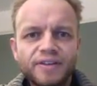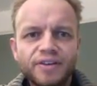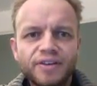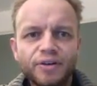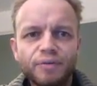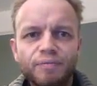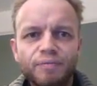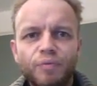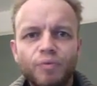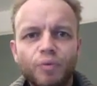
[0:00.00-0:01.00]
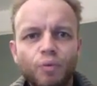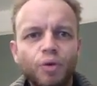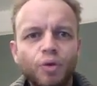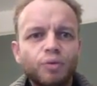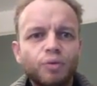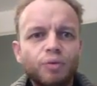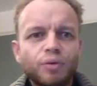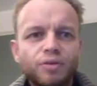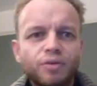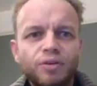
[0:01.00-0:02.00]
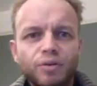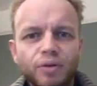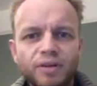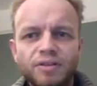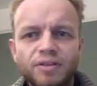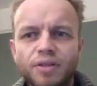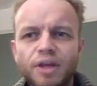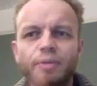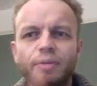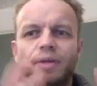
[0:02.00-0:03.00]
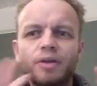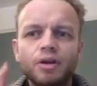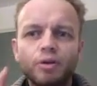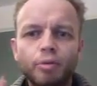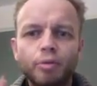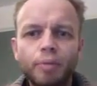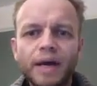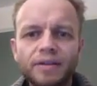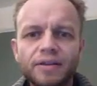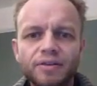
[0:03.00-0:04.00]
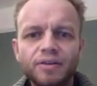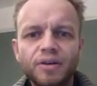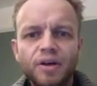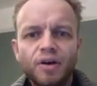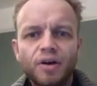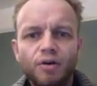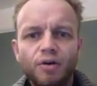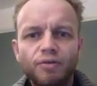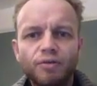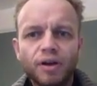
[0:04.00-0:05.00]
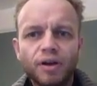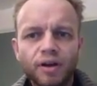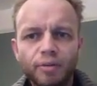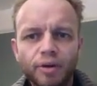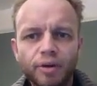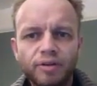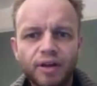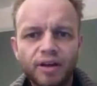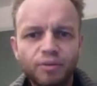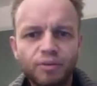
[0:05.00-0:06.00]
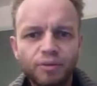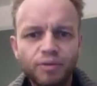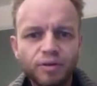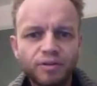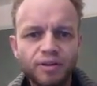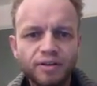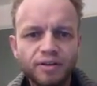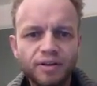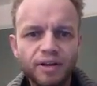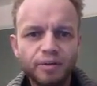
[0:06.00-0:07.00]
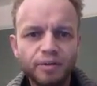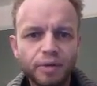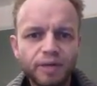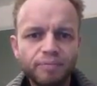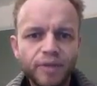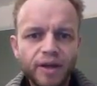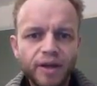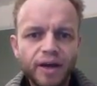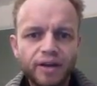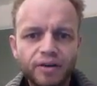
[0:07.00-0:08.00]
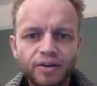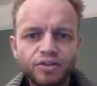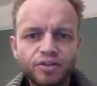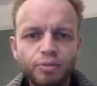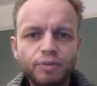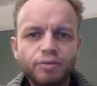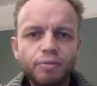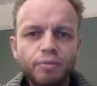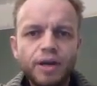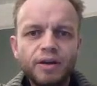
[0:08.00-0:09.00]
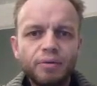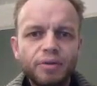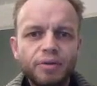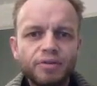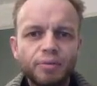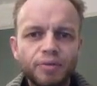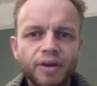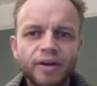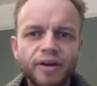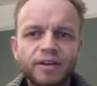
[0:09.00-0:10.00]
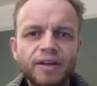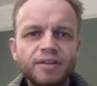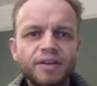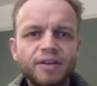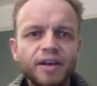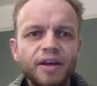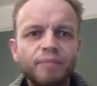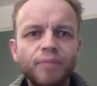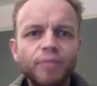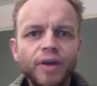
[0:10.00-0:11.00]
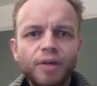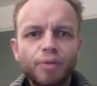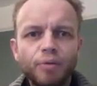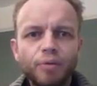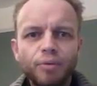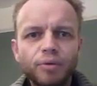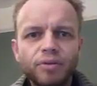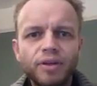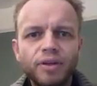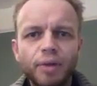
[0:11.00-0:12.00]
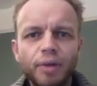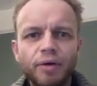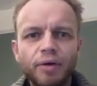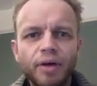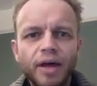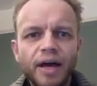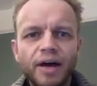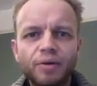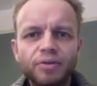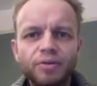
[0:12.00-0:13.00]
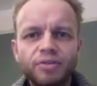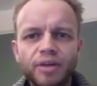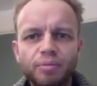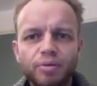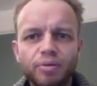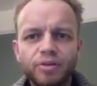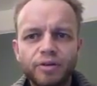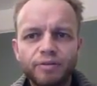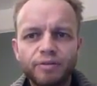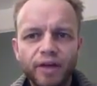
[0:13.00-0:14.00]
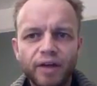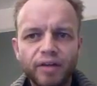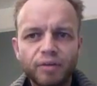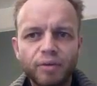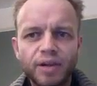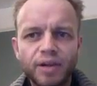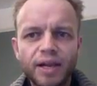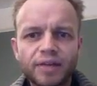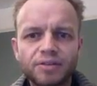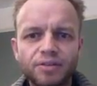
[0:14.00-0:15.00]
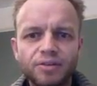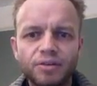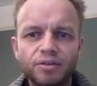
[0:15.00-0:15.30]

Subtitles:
So, what we want to do is to think about the global pattern of climate, and we've looked at this a little bit, and you guys should be familiar with some of the ideas in here, but we want to think about how does temperature vary with latitude.